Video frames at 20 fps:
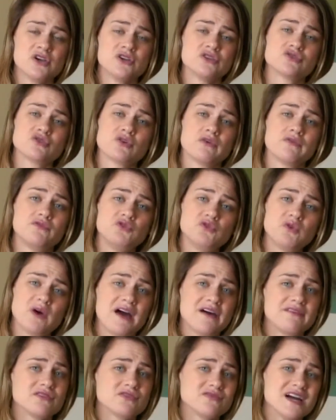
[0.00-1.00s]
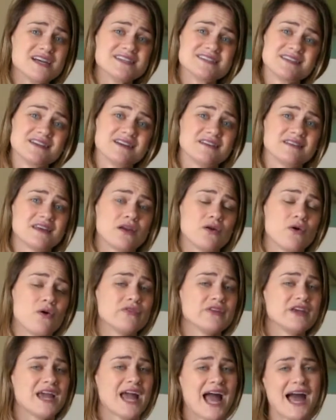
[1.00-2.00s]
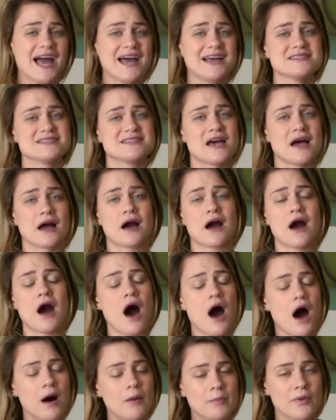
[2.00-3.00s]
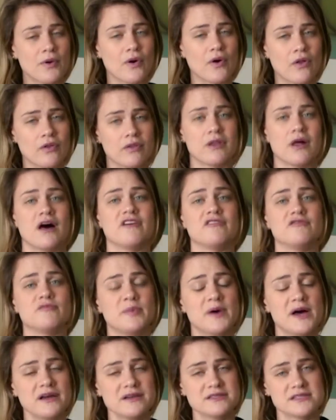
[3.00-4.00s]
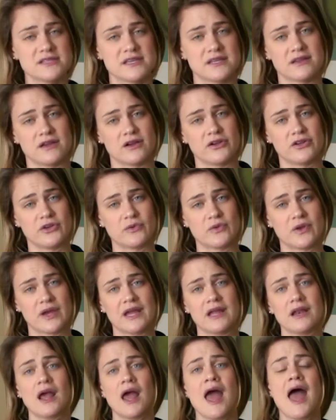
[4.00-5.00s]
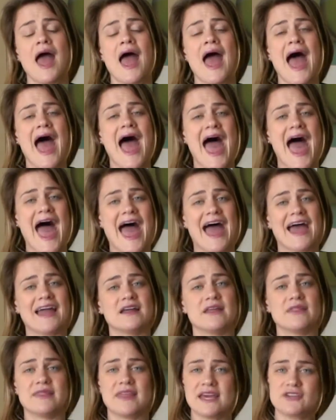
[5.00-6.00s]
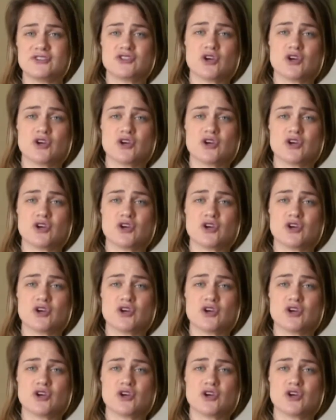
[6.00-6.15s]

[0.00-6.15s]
So if you have a resident that only has a couple of bugs in their unit and they